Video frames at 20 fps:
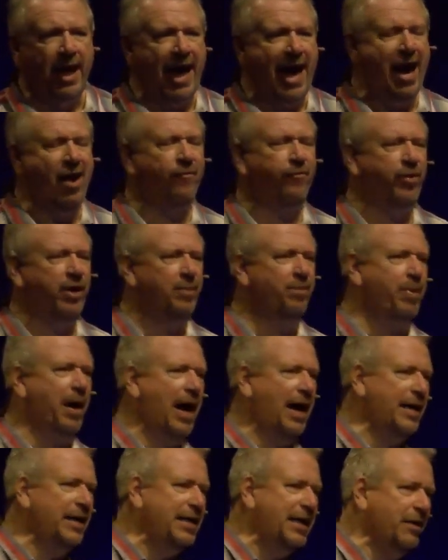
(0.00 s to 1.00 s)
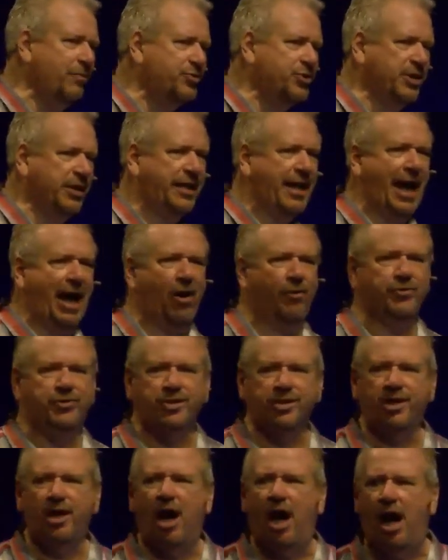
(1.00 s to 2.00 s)
Everybody gives an account
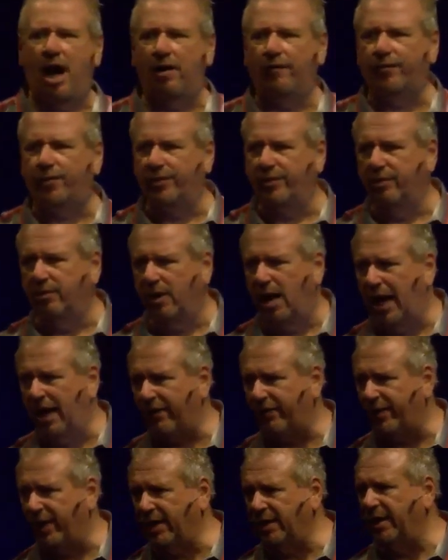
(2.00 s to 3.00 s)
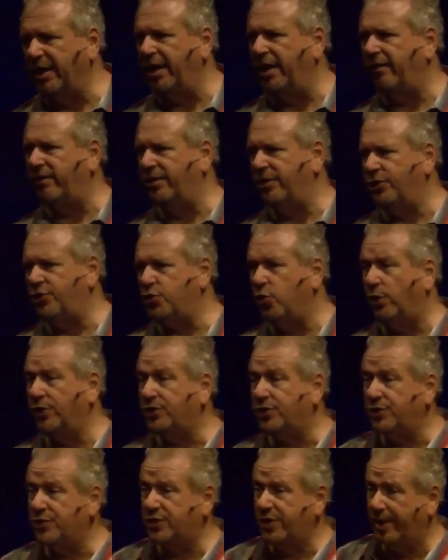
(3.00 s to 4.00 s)
to God for the life they live and the
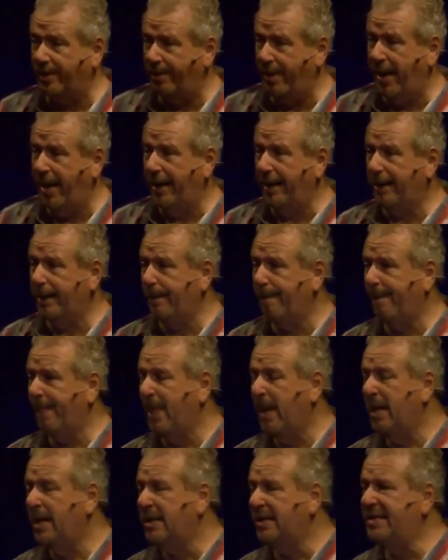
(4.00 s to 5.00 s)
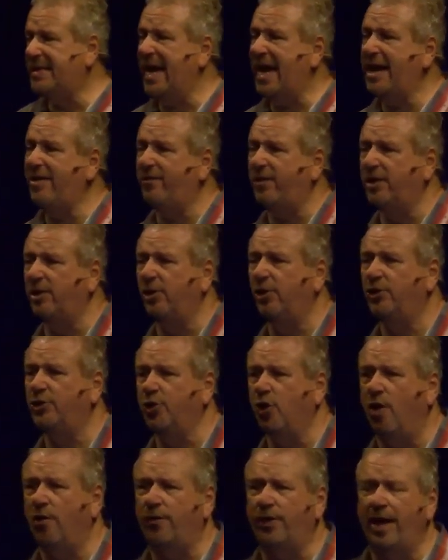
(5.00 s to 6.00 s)
choices they make. David
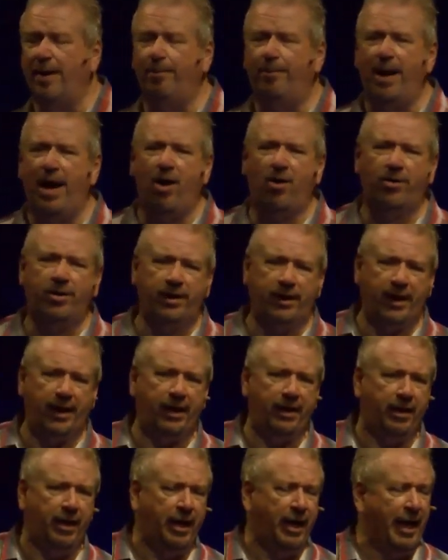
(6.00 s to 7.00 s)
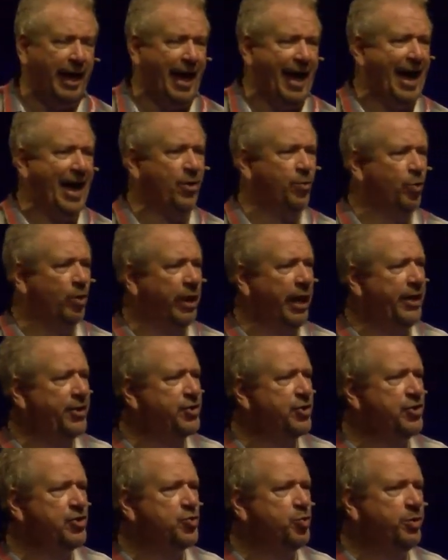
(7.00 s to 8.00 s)
looked off that balcony, had
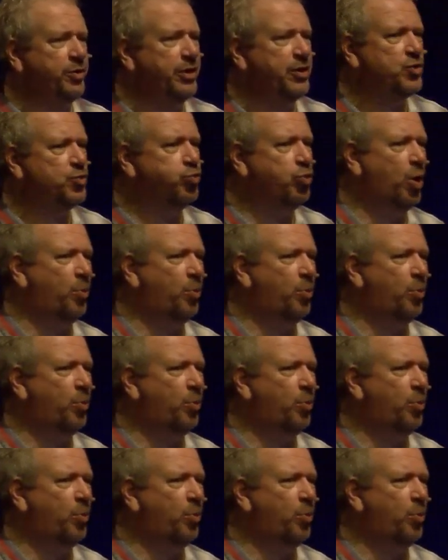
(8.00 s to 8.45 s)
relations with this